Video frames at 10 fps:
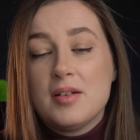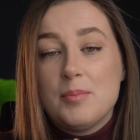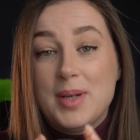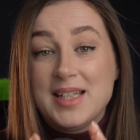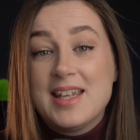
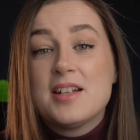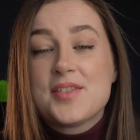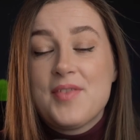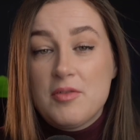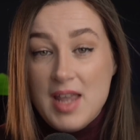But here's
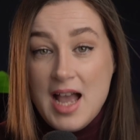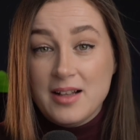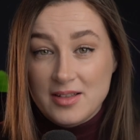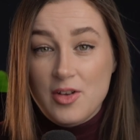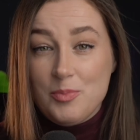the
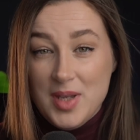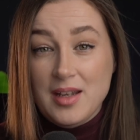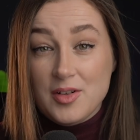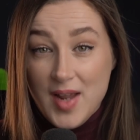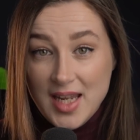reality of being
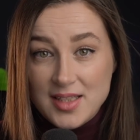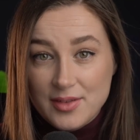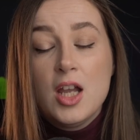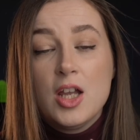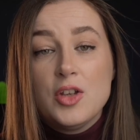creative.